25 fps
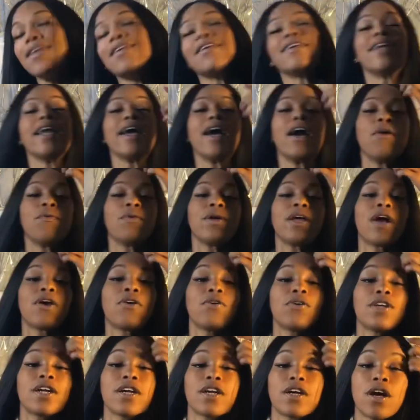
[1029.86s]
now we are
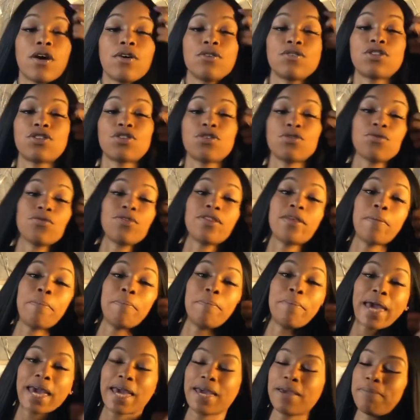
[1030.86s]
going to go to the
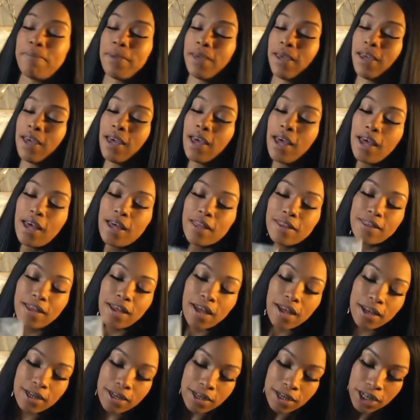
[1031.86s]
baby,
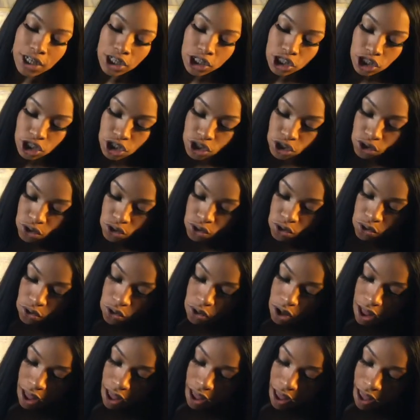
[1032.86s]
the
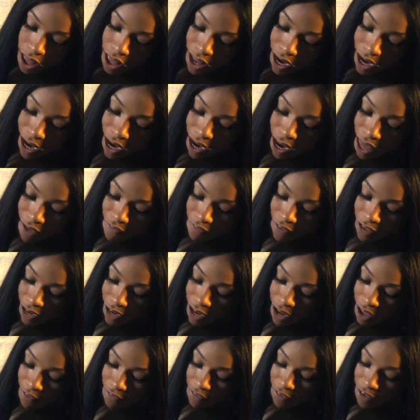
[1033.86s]
initial
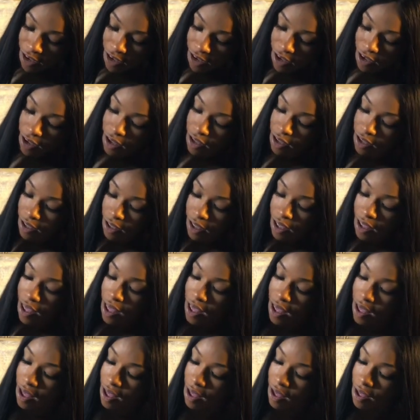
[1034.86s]
lover
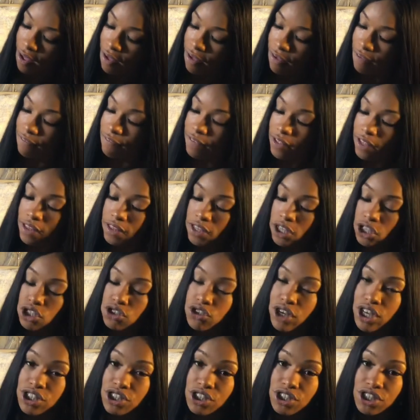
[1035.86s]
of the
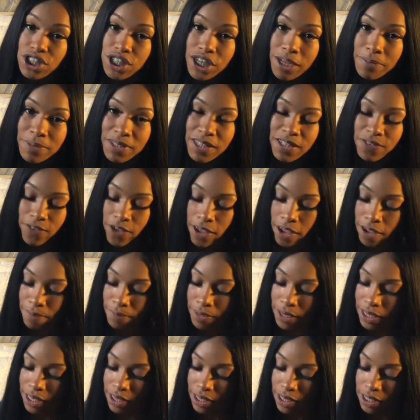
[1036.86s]
TreasureGemz
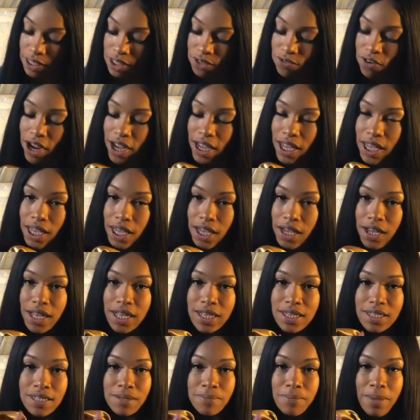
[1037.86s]
family. This right here
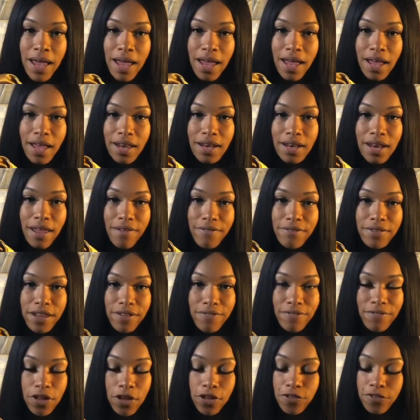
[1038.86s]
is my lovely
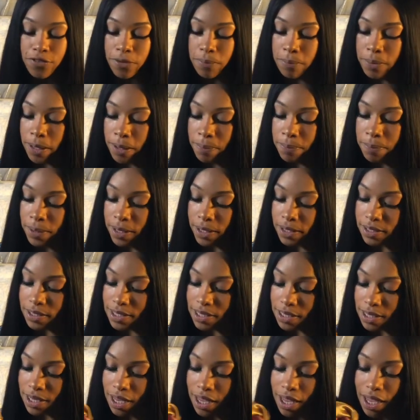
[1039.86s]
vulva puppet,
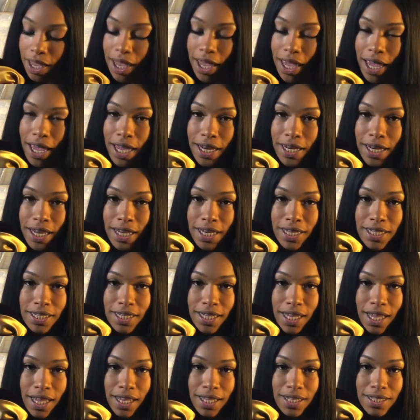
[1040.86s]
and it
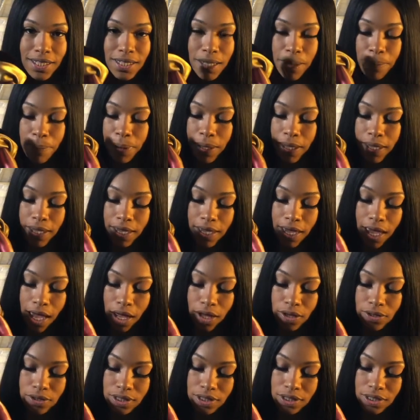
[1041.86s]
does peek
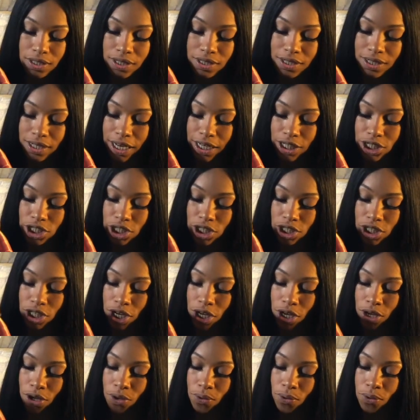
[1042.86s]
out, just let you
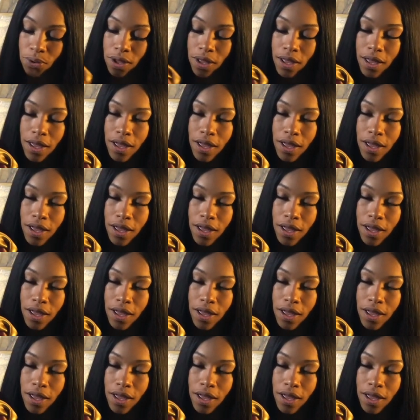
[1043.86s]
know